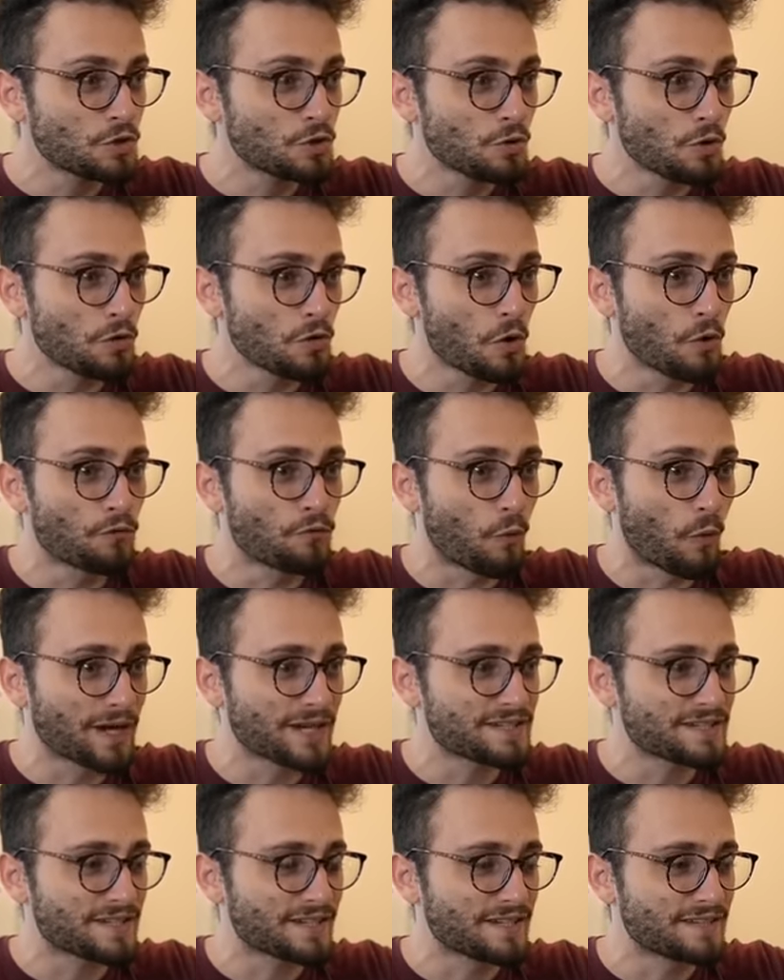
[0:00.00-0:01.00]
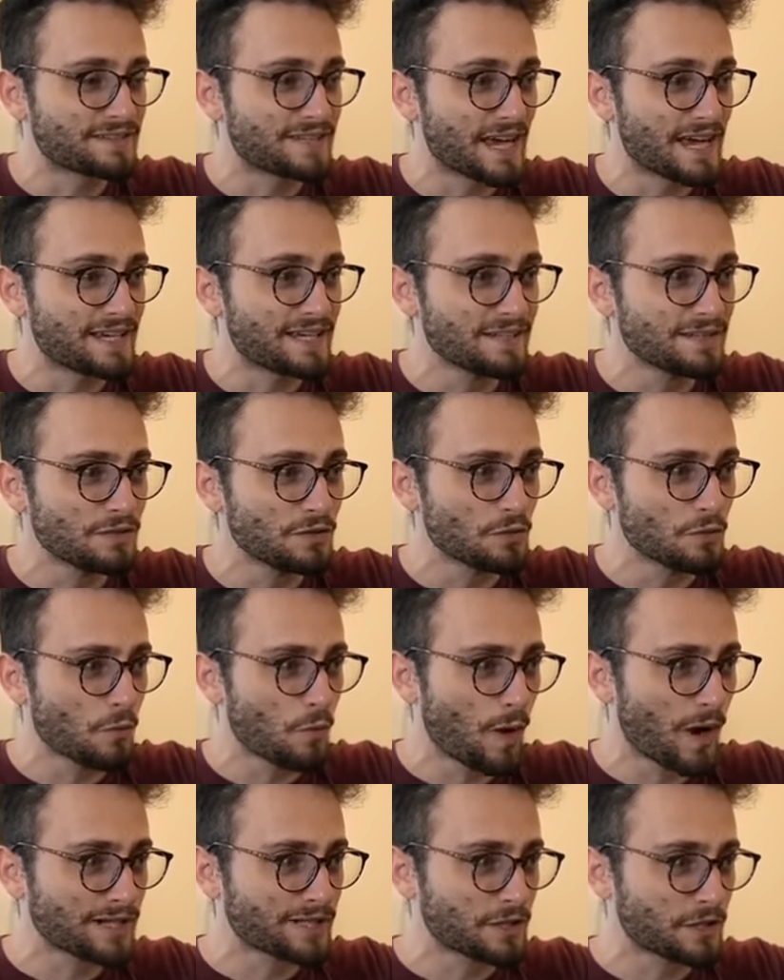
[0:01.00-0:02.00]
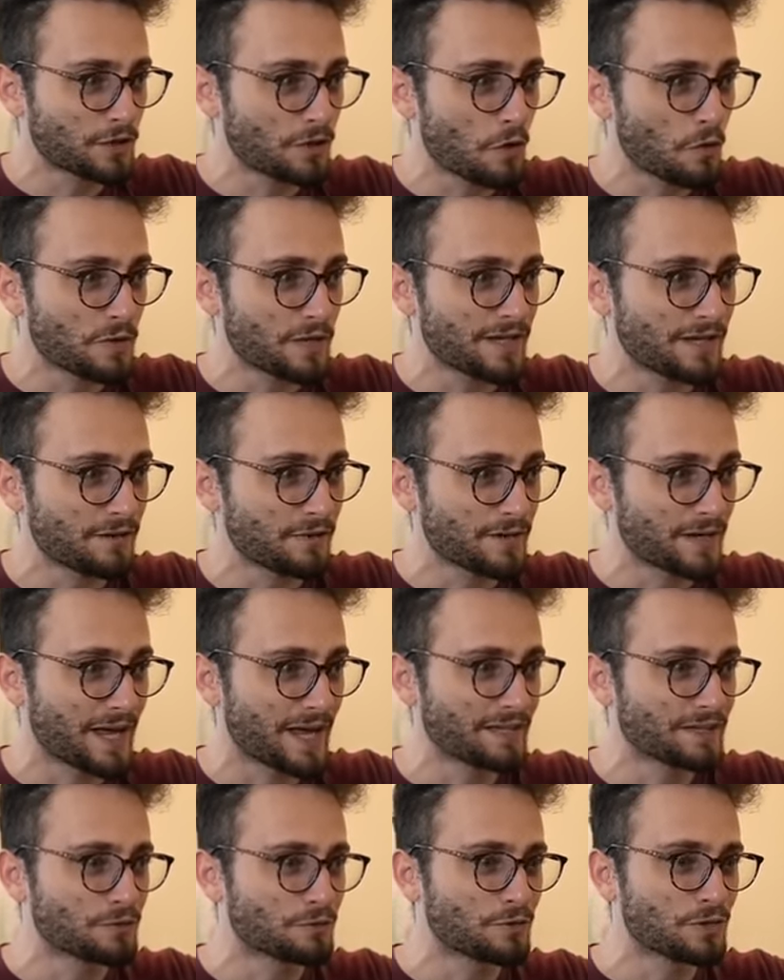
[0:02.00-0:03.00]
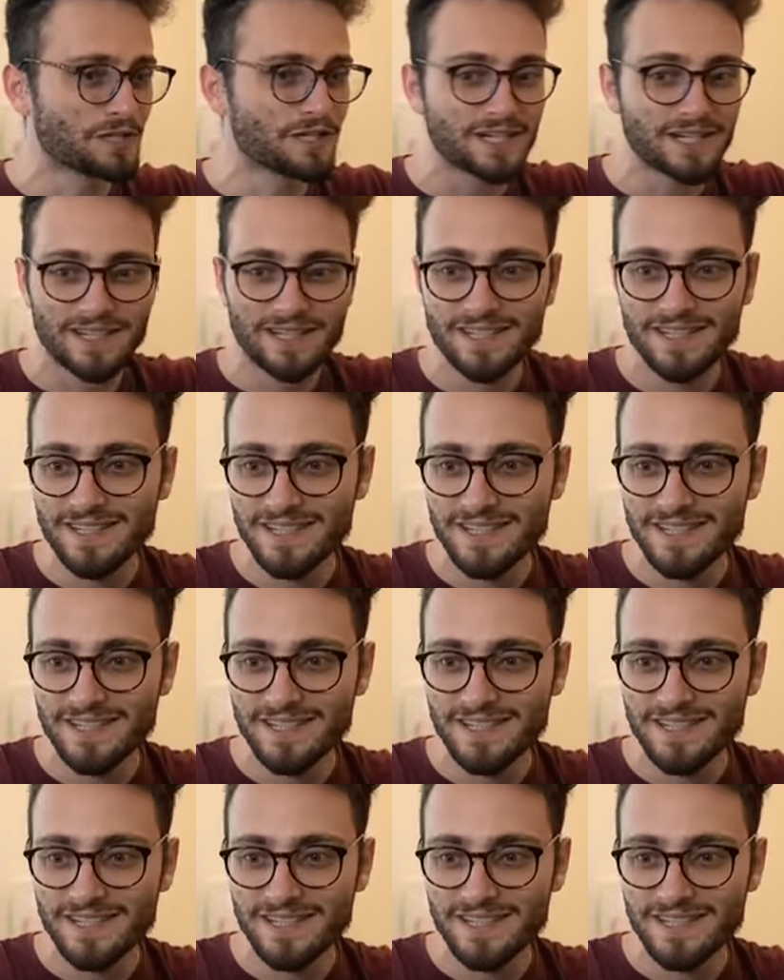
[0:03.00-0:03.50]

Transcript: You don't know if white is going to take it. You know, white could go here and hang the rook.